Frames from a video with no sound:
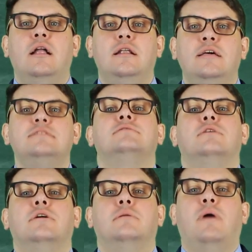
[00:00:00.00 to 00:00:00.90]
Let's
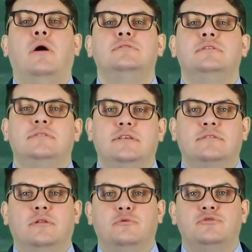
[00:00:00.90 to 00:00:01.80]
talk about
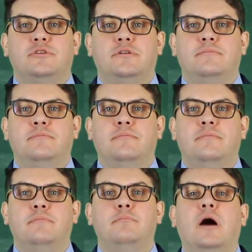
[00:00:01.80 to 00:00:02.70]
disclosure.
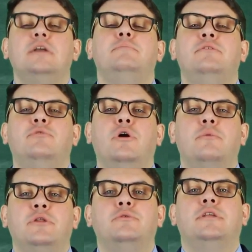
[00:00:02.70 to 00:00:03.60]
But before
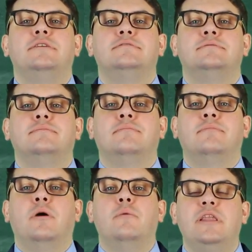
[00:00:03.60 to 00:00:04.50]
we do this,
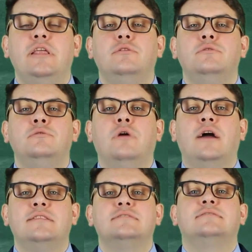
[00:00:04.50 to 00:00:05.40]
we need to
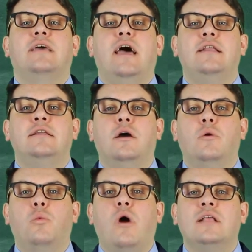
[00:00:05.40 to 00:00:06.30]
understand
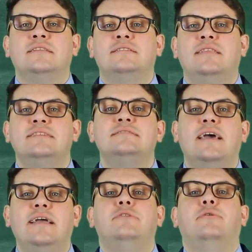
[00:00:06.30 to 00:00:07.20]
what test
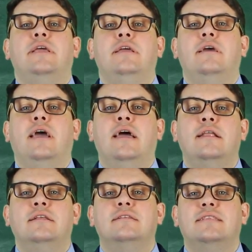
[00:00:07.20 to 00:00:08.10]
entry
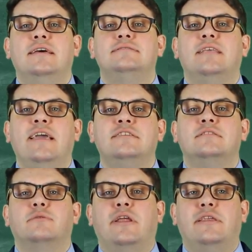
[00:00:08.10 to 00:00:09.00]
and test
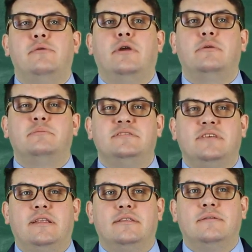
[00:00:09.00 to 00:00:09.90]
exit criteria represent.